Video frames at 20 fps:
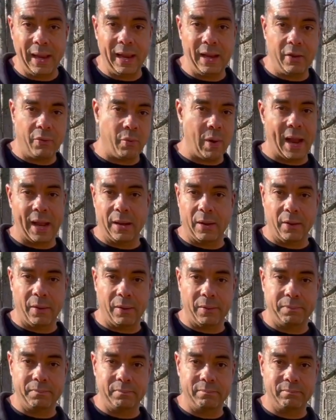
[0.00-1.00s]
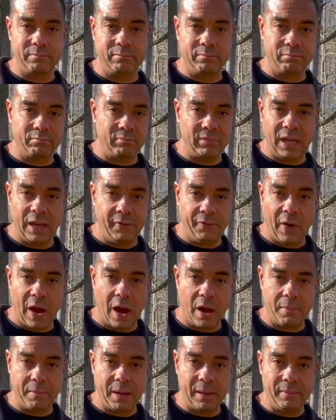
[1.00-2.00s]
in a regular
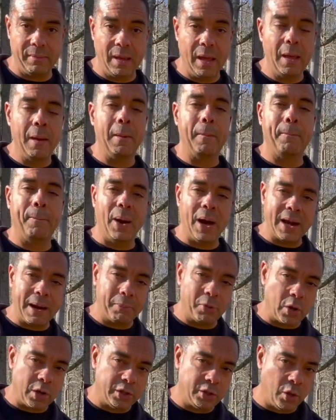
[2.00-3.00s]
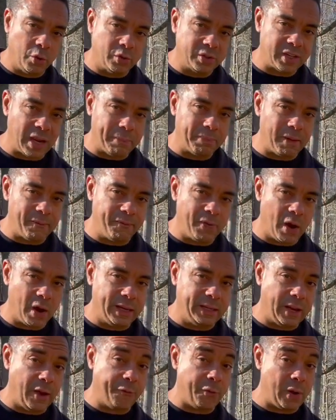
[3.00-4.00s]
environment. But I'm going to do something very
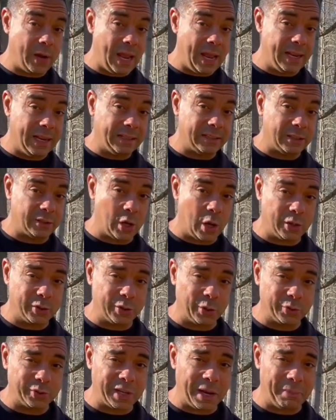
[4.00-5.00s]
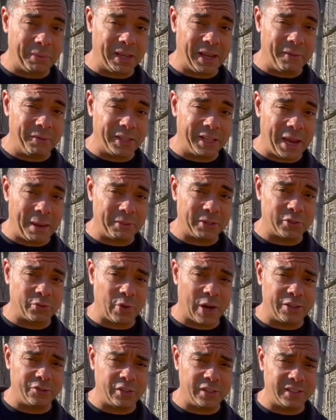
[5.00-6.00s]
different. And this is also something of a
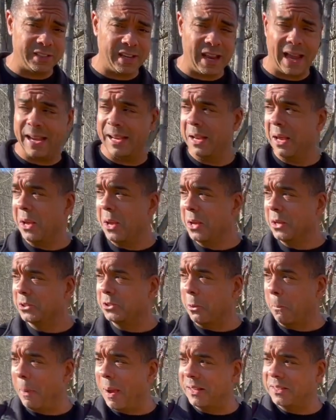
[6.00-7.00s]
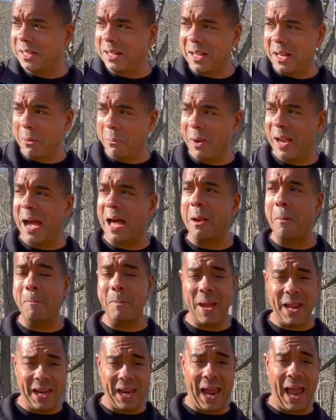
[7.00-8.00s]
demonstration site. So basically, we got a
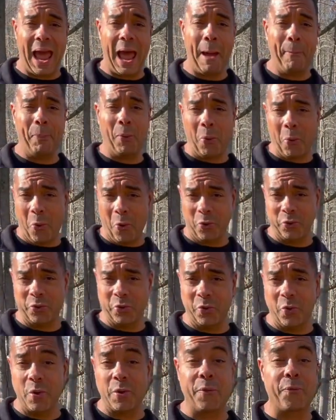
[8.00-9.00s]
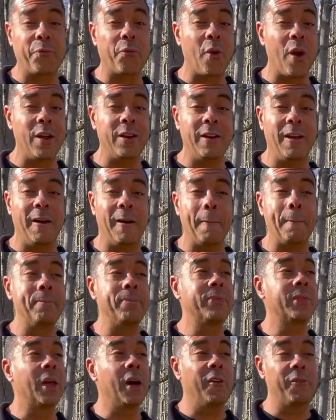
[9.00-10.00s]
mini apple orchard on the front
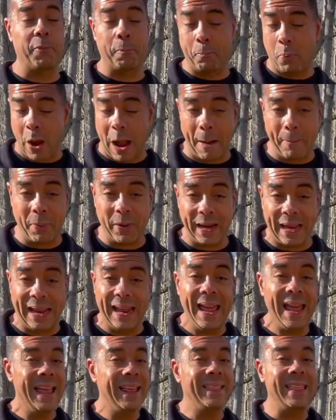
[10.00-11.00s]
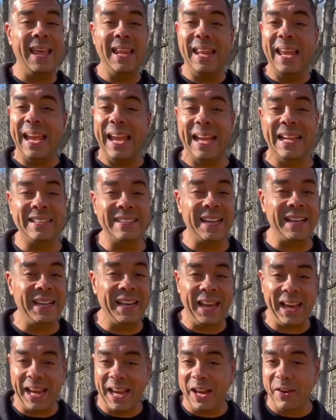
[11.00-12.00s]
of property that isn't
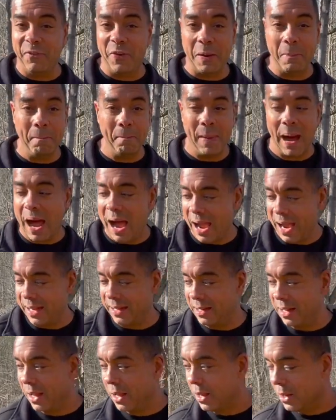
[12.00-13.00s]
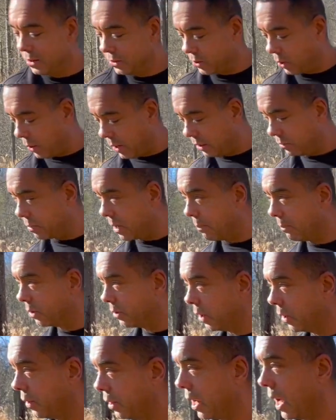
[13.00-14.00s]
even mine. So here's what I'm going
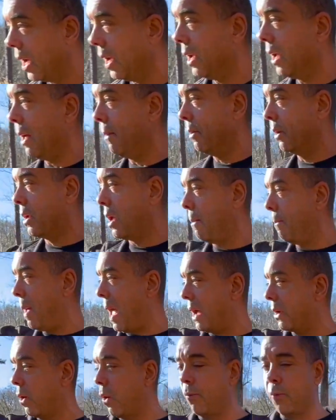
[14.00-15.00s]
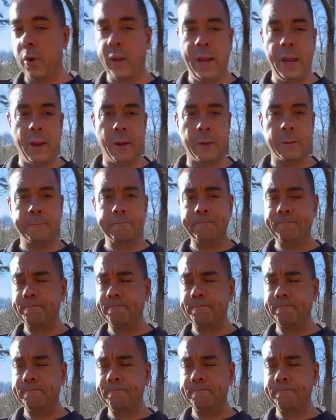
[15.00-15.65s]
to do today. I'm going to come back over here